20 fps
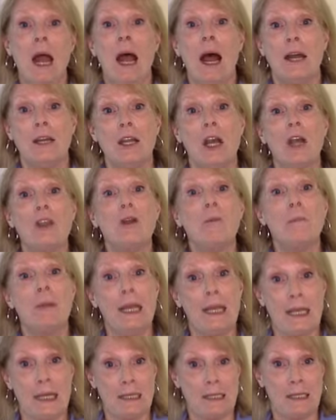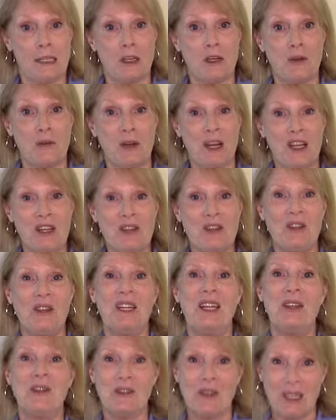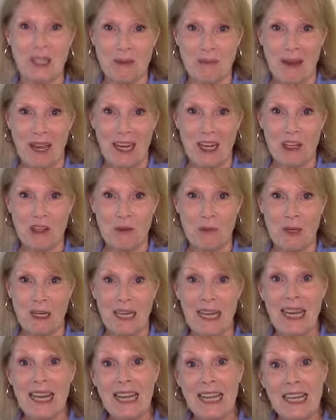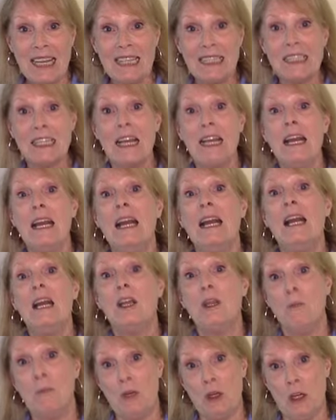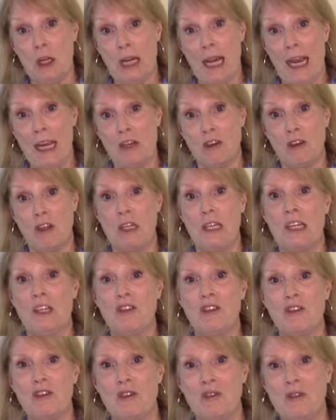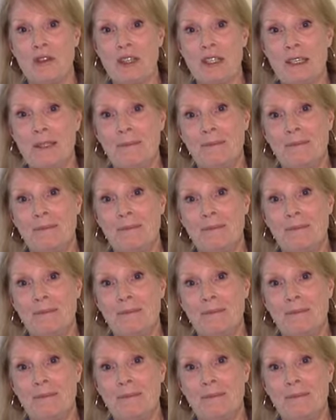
Another big consideration in risk management is communication issues.